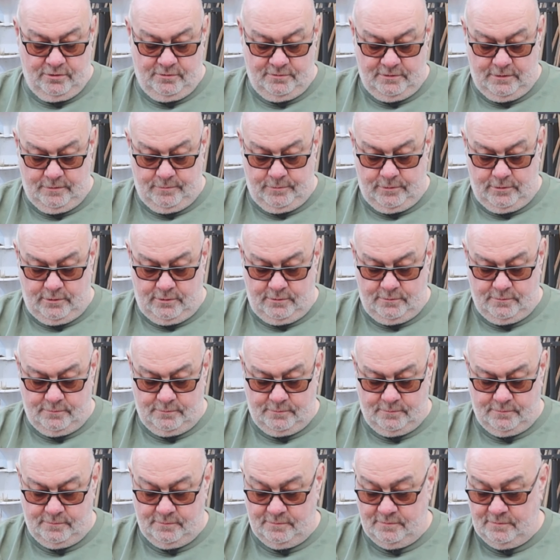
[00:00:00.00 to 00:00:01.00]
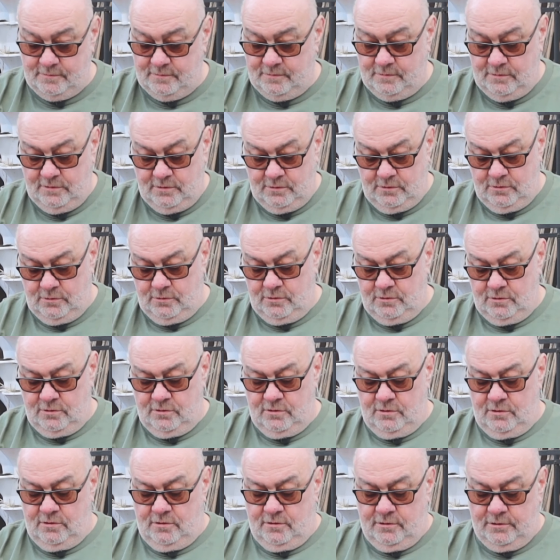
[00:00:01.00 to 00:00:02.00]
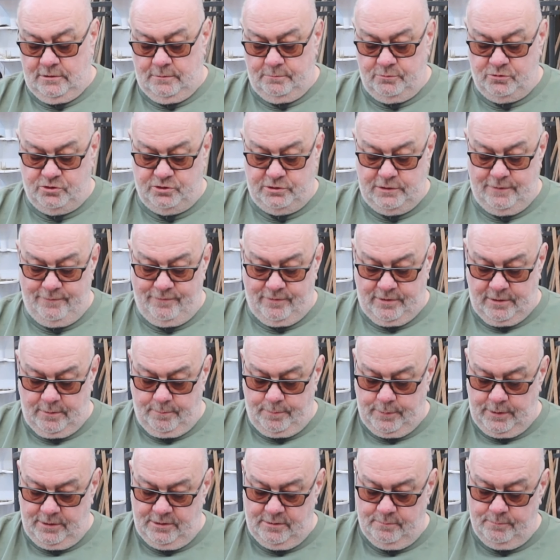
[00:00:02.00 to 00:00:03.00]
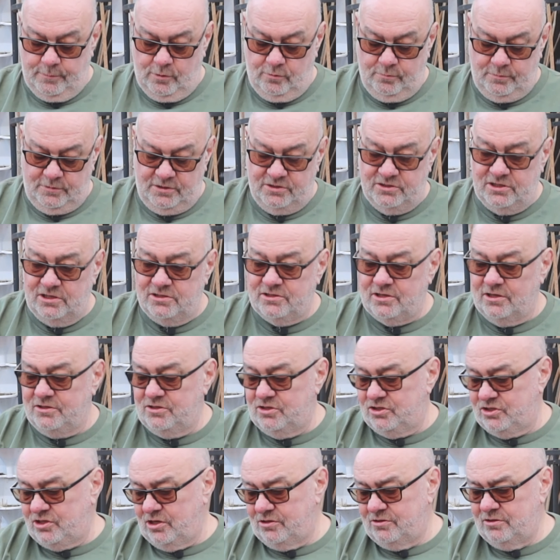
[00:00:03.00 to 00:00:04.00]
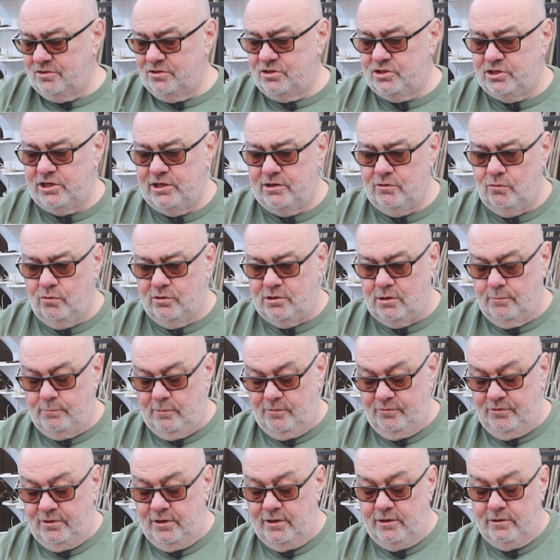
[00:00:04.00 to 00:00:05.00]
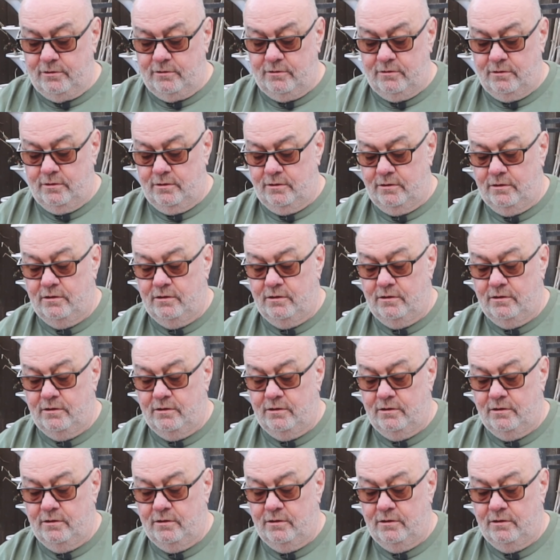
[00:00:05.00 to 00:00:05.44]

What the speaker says: There we are. And I'm shivering a bit at the moment because it's a sudden chill come on the air.